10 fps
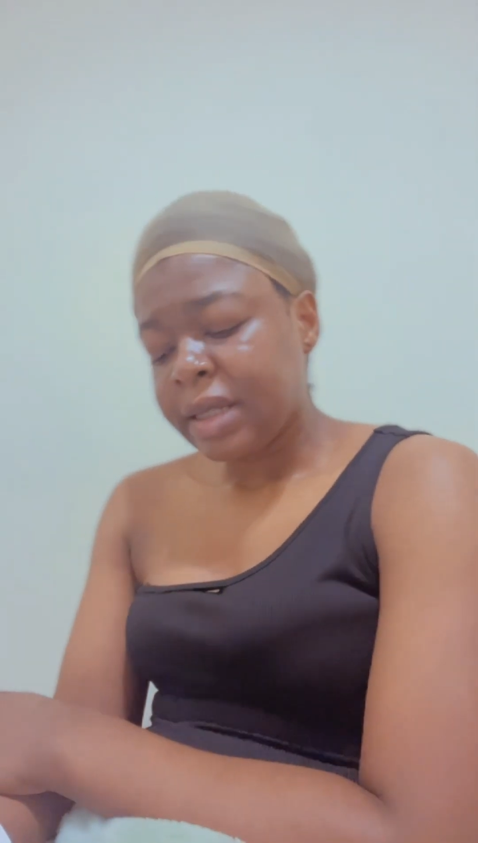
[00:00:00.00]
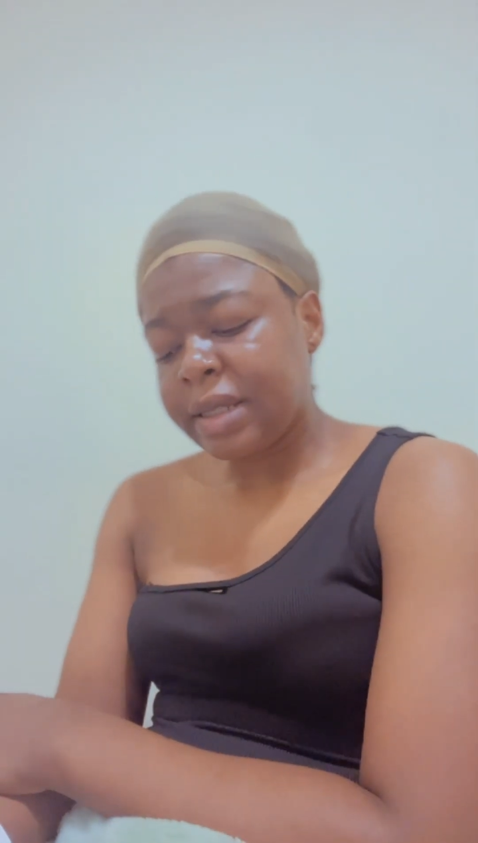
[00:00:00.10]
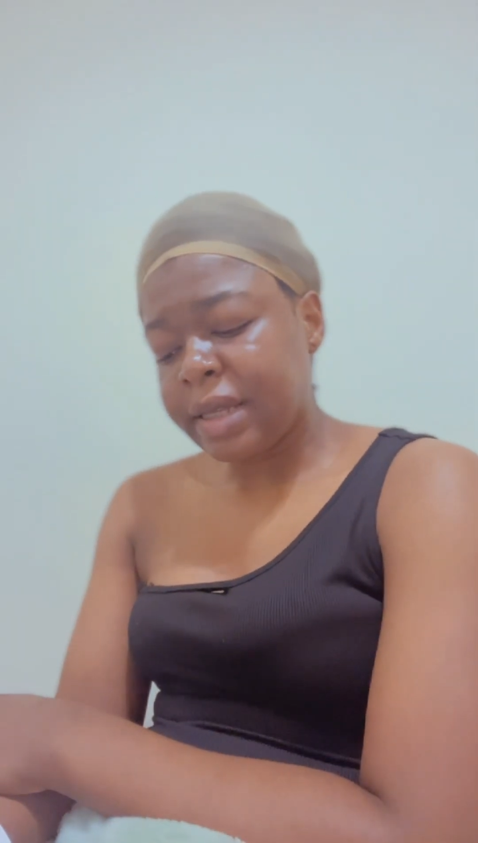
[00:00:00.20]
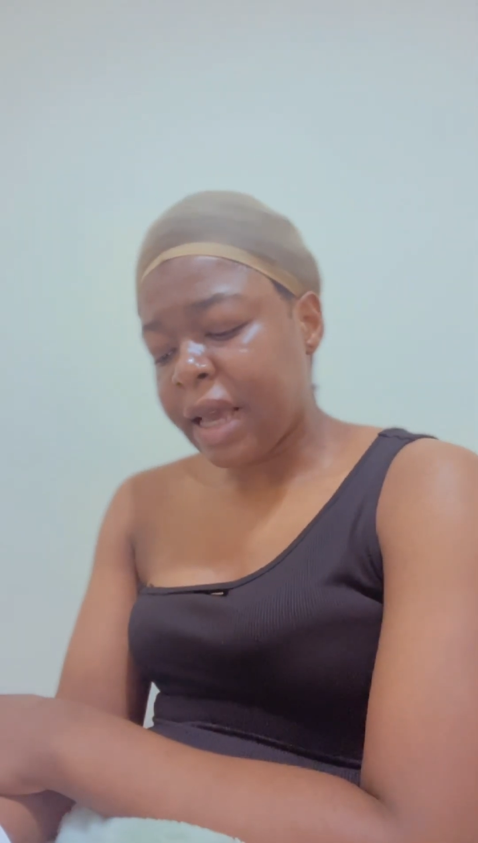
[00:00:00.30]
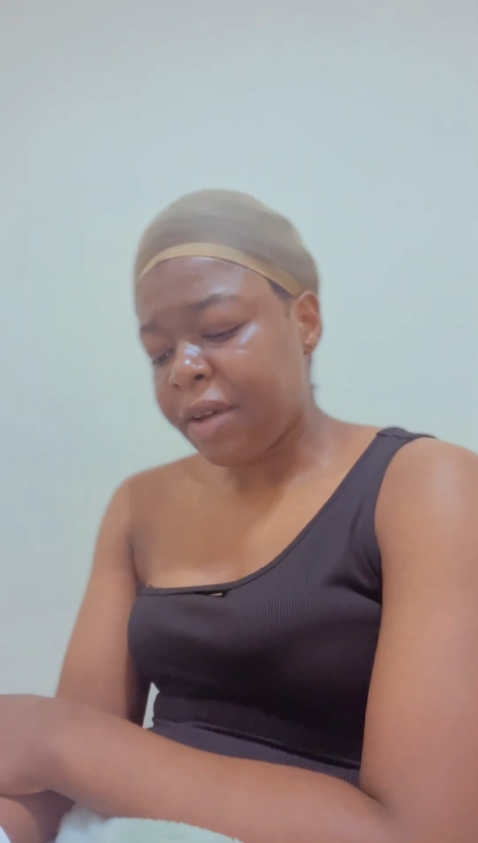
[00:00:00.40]

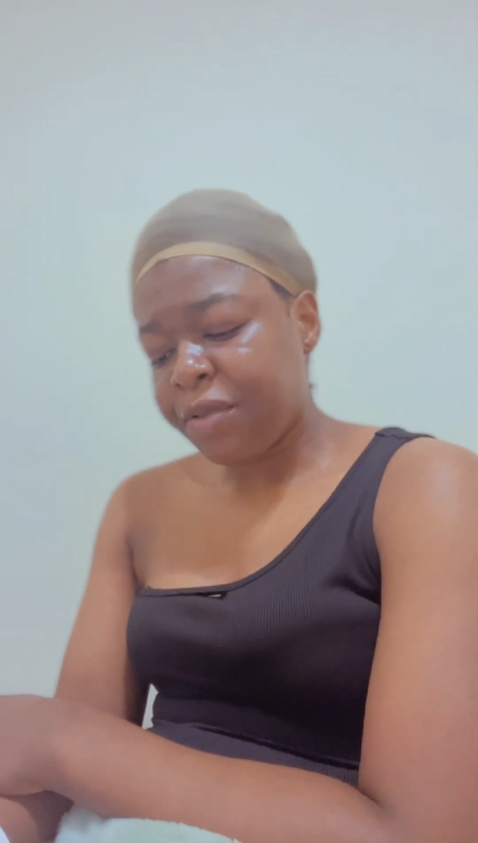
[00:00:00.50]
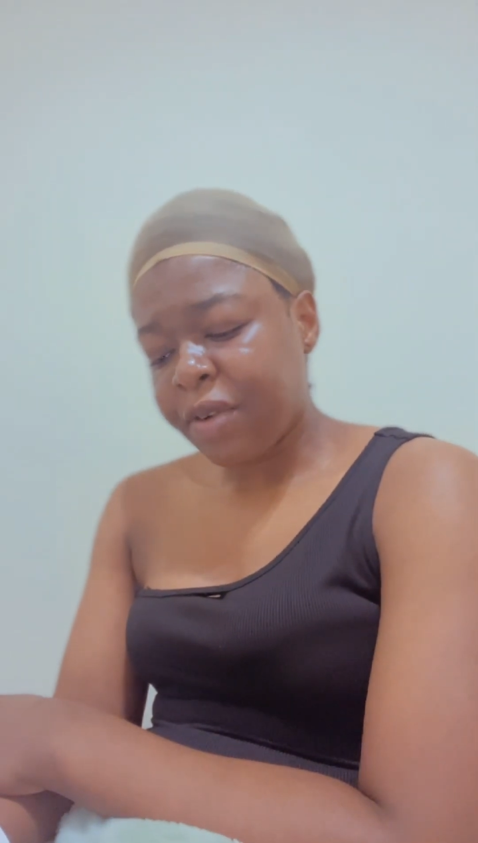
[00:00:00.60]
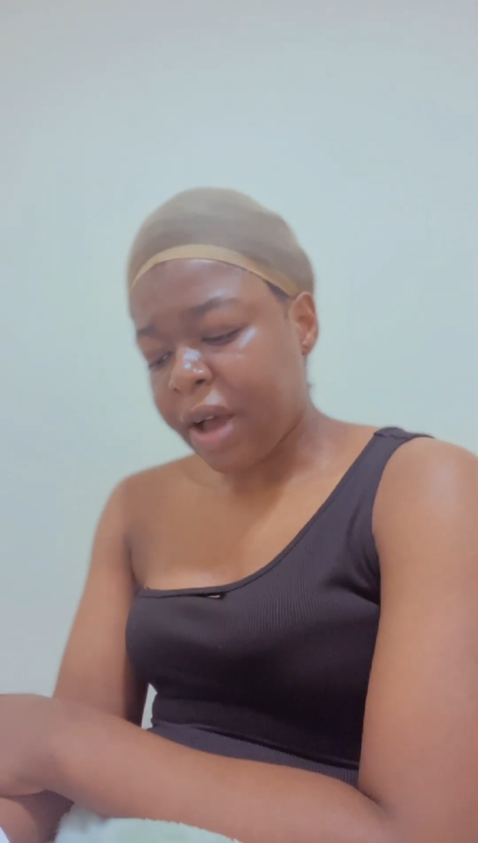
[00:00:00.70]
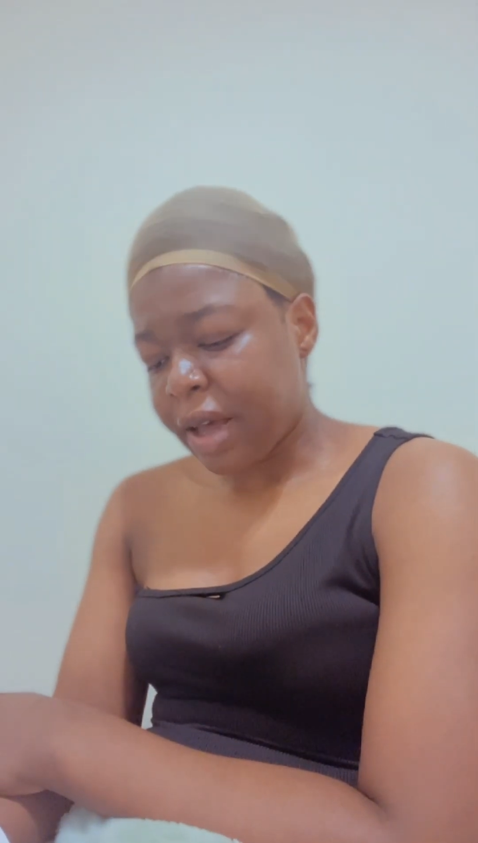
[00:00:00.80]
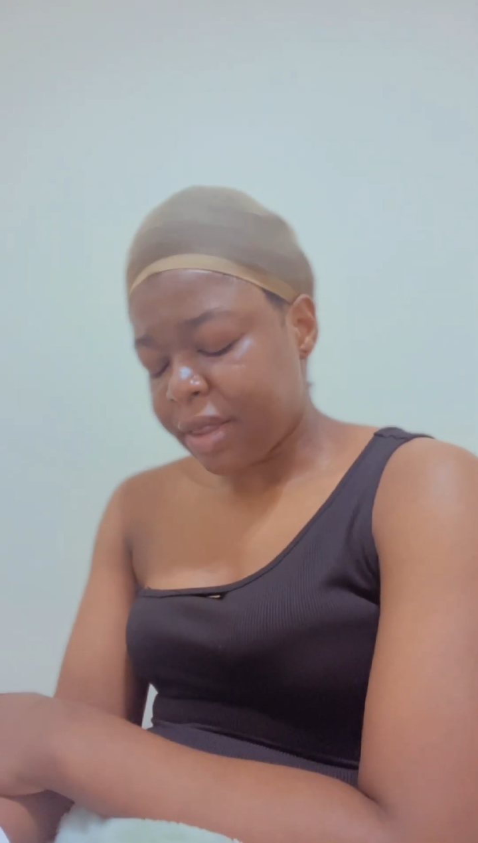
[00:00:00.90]
Dear
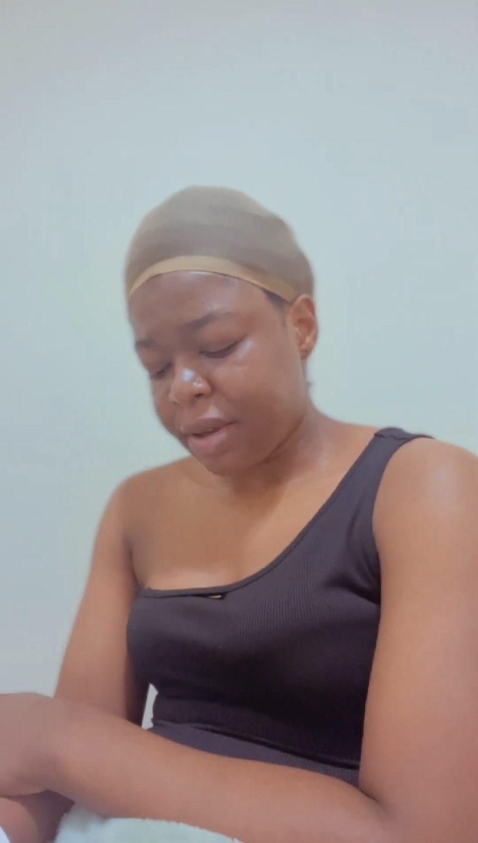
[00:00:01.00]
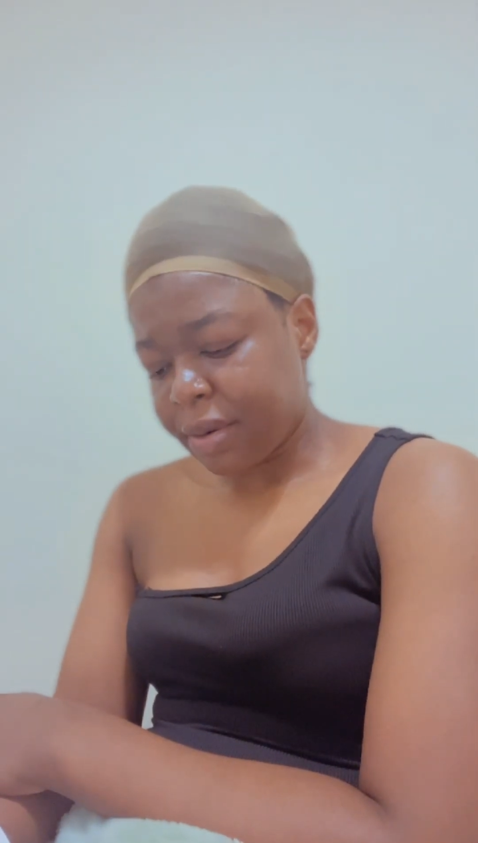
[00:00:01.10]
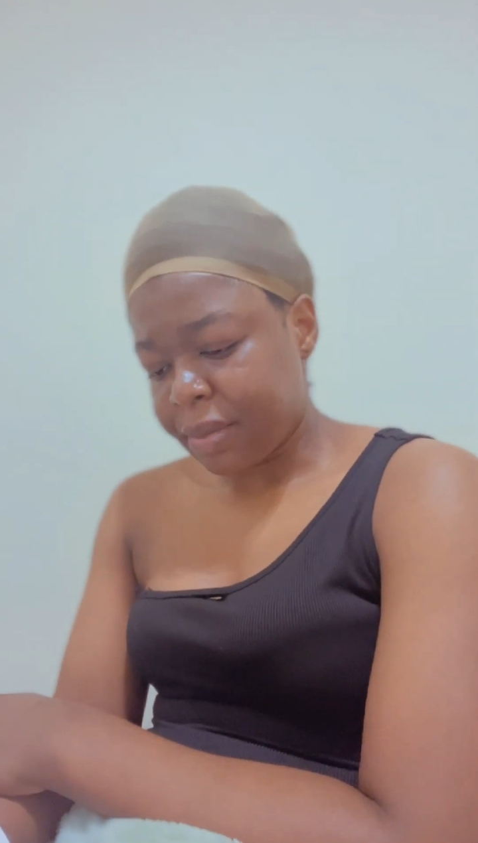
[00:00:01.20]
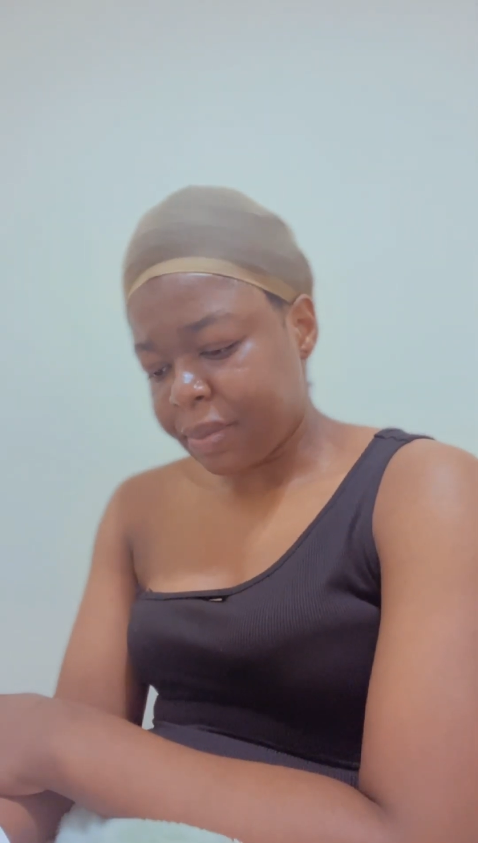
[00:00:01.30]
Father,